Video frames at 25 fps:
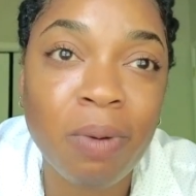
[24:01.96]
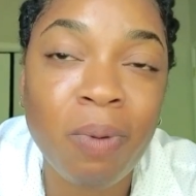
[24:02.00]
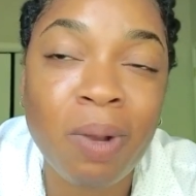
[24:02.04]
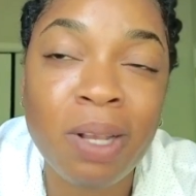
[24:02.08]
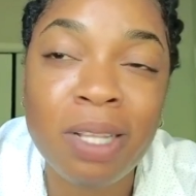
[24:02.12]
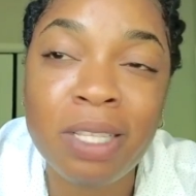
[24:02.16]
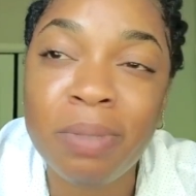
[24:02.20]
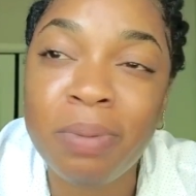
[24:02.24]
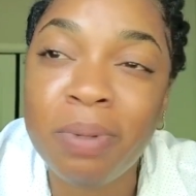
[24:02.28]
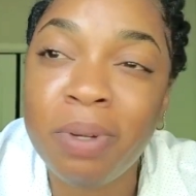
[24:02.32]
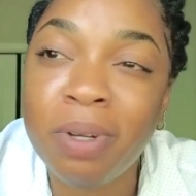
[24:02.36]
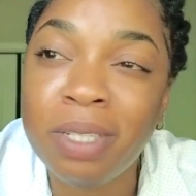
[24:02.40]

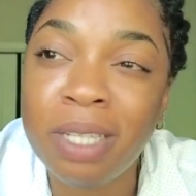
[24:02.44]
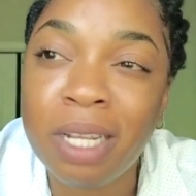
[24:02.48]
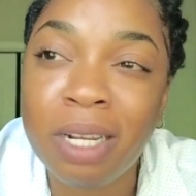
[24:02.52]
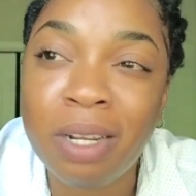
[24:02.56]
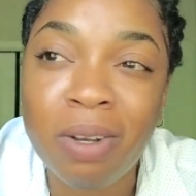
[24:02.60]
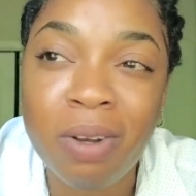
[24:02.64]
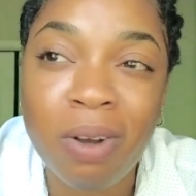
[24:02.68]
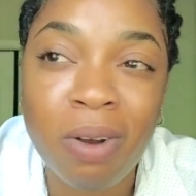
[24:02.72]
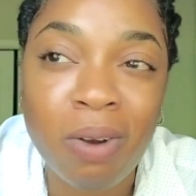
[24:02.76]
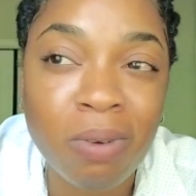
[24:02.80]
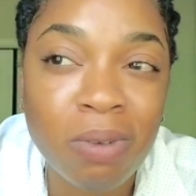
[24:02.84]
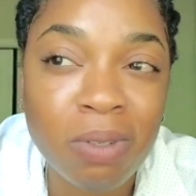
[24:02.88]
once I go to the
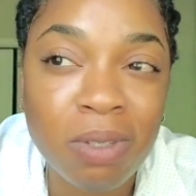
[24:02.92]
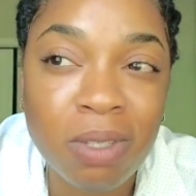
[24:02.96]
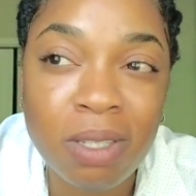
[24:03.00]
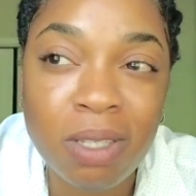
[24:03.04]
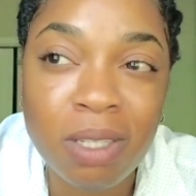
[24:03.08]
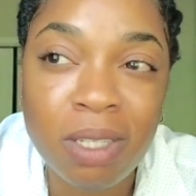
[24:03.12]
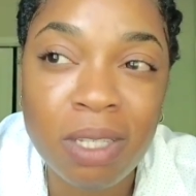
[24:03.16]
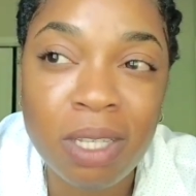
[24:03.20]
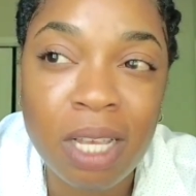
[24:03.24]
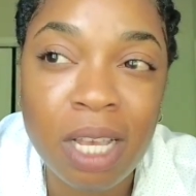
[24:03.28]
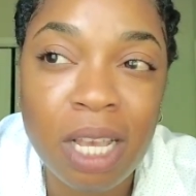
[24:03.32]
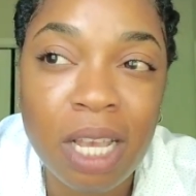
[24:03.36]

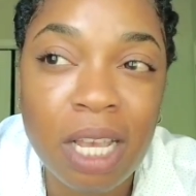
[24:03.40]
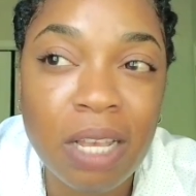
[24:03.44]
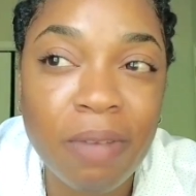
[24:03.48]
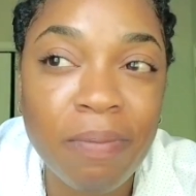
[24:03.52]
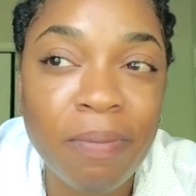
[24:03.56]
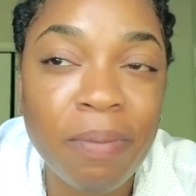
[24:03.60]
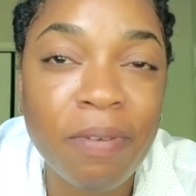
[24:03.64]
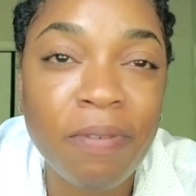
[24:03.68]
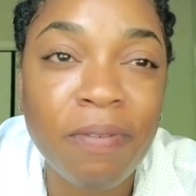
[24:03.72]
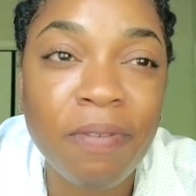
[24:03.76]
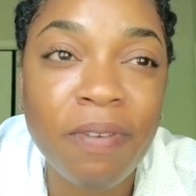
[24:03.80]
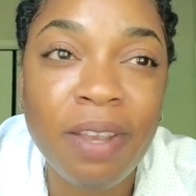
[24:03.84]
house, it
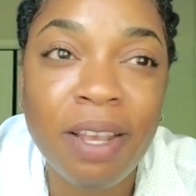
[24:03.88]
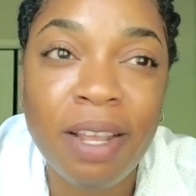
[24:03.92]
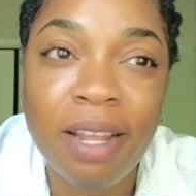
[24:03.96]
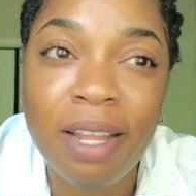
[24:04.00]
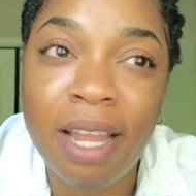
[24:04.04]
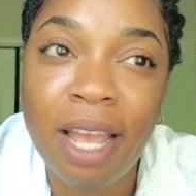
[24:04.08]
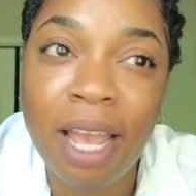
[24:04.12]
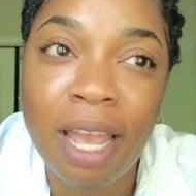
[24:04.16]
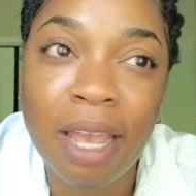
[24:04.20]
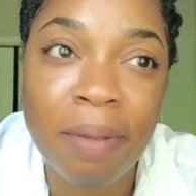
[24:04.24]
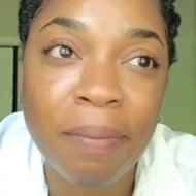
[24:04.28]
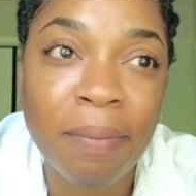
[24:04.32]
me feel
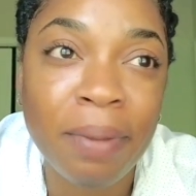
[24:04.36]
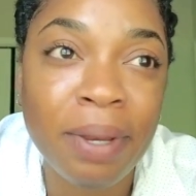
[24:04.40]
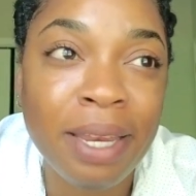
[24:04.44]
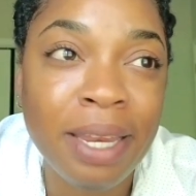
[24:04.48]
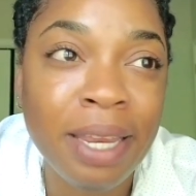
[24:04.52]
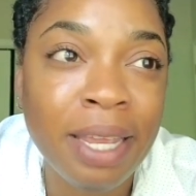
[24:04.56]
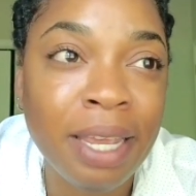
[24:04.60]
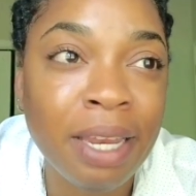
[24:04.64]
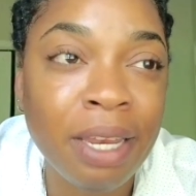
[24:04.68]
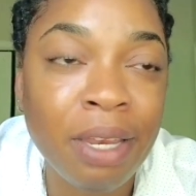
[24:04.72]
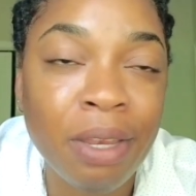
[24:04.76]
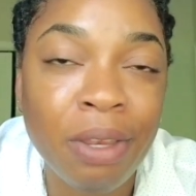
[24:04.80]
like my
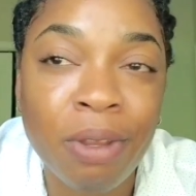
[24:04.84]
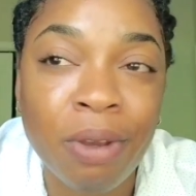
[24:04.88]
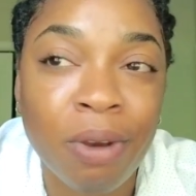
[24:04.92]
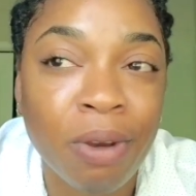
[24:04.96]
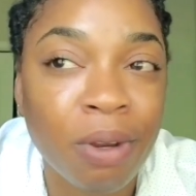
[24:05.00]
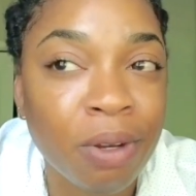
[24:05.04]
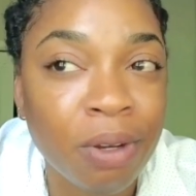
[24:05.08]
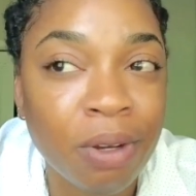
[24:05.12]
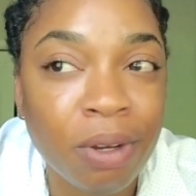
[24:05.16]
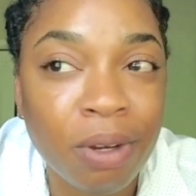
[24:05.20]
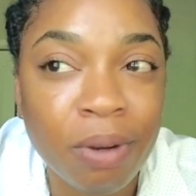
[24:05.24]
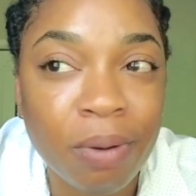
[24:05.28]
day
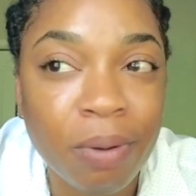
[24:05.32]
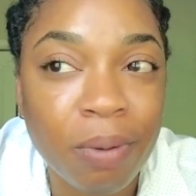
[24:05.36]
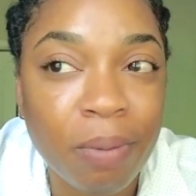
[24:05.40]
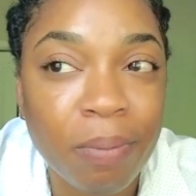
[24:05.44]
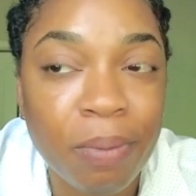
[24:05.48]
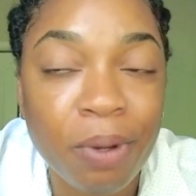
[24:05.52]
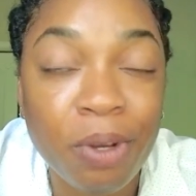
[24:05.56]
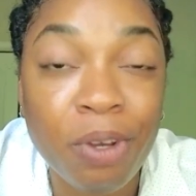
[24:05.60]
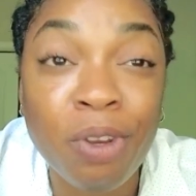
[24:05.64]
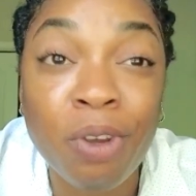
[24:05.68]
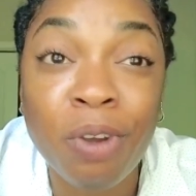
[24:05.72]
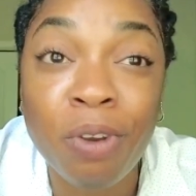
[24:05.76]
done
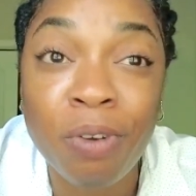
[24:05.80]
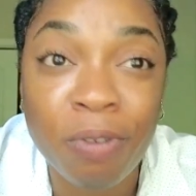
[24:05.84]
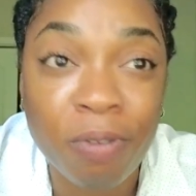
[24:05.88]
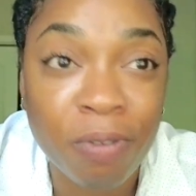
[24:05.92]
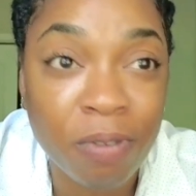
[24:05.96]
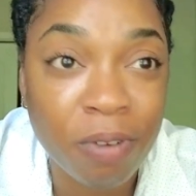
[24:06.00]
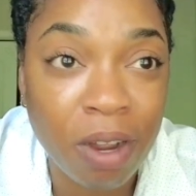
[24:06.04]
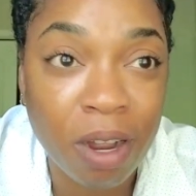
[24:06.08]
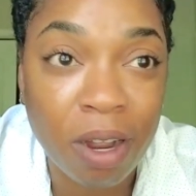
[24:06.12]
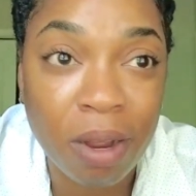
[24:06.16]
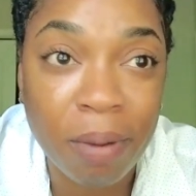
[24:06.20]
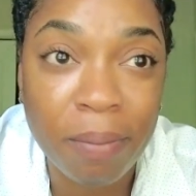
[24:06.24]

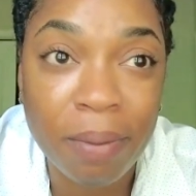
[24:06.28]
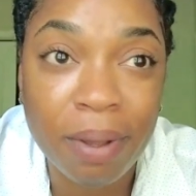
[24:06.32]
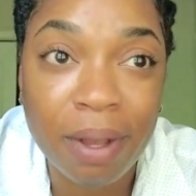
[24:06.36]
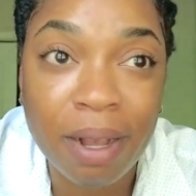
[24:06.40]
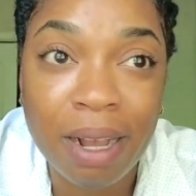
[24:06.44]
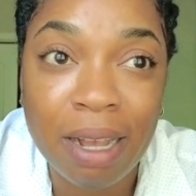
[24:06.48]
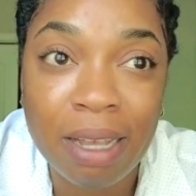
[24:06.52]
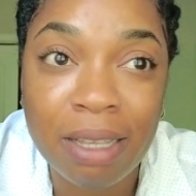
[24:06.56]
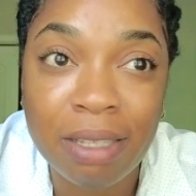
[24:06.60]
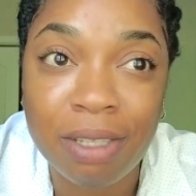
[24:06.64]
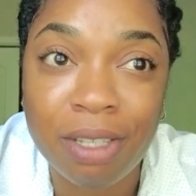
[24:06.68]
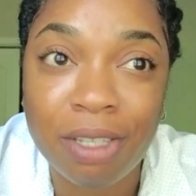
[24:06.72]
for,
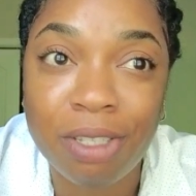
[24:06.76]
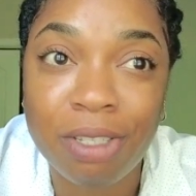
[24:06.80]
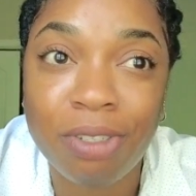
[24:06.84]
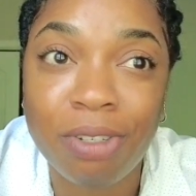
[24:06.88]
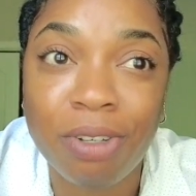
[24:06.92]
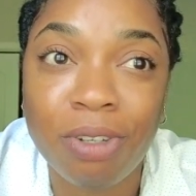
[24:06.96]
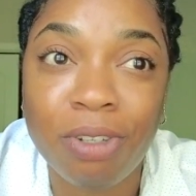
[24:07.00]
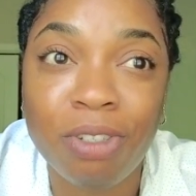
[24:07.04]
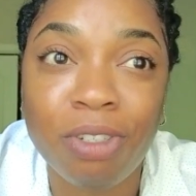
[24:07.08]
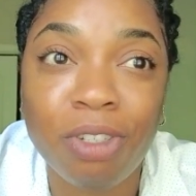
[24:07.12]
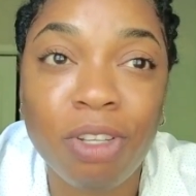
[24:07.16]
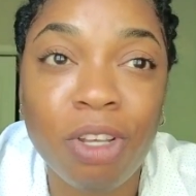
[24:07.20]
because the
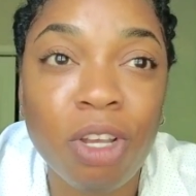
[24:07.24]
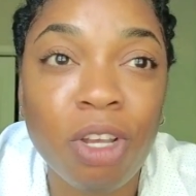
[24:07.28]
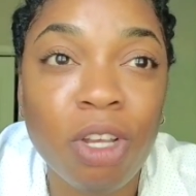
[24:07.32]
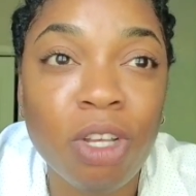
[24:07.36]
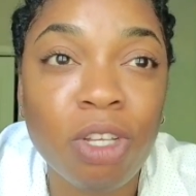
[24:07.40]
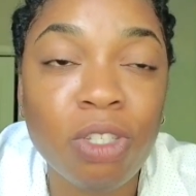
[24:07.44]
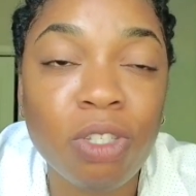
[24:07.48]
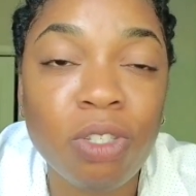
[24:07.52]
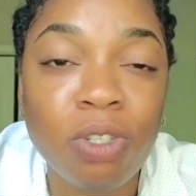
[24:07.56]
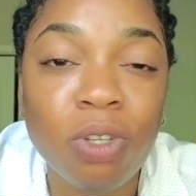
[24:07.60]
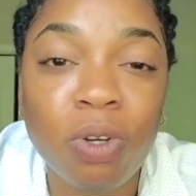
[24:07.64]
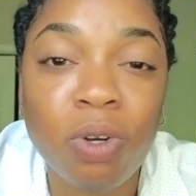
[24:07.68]
sun
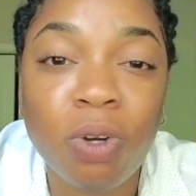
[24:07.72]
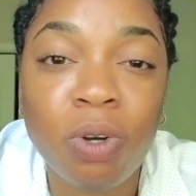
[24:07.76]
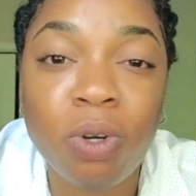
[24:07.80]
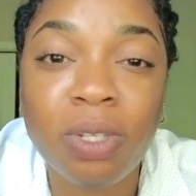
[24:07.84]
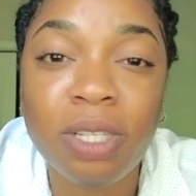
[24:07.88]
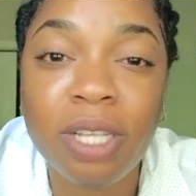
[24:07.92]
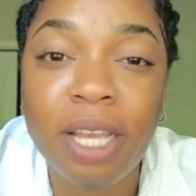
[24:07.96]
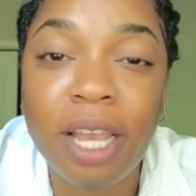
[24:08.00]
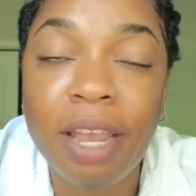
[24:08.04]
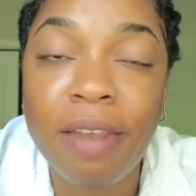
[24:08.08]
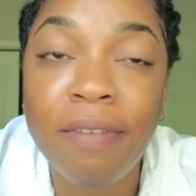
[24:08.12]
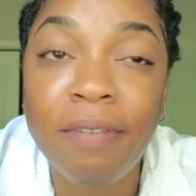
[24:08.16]
suck out
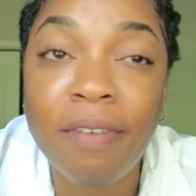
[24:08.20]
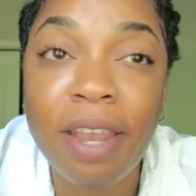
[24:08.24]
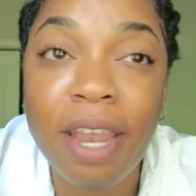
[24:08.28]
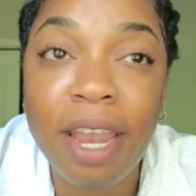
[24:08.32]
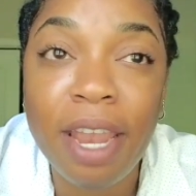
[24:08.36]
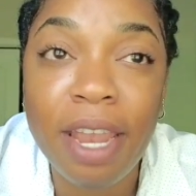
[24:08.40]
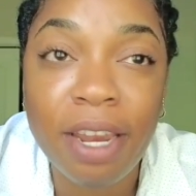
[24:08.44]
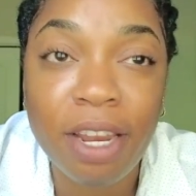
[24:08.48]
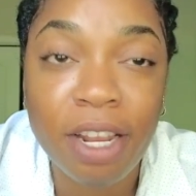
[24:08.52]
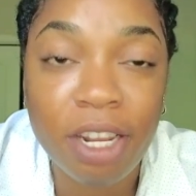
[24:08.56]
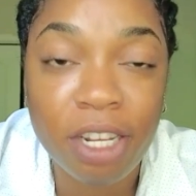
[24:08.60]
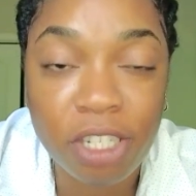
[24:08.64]
every
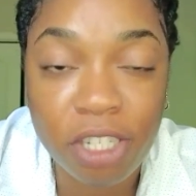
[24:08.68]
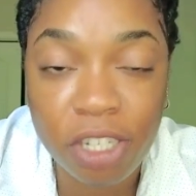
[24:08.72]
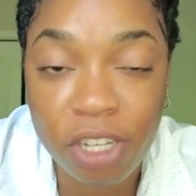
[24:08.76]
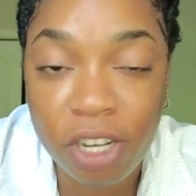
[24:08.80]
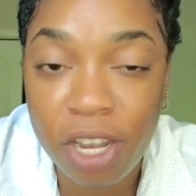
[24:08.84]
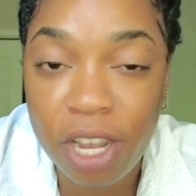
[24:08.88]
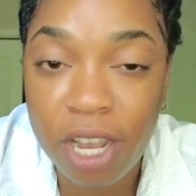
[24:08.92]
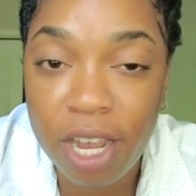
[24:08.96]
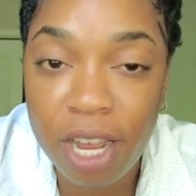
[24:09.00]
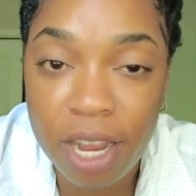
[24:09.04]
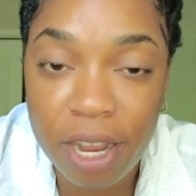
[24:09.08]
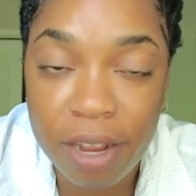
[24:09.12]
energy
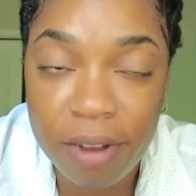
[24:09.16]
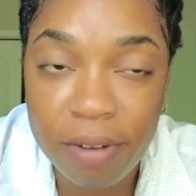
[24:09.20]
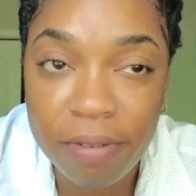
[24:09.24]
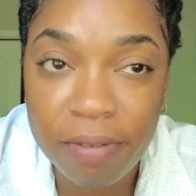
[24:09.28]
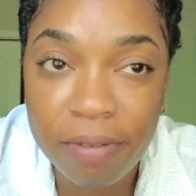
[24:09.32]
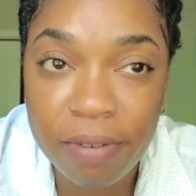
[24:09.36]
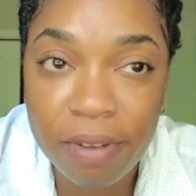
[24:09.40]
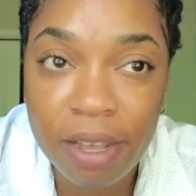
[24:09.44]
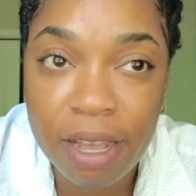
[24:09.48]
you have,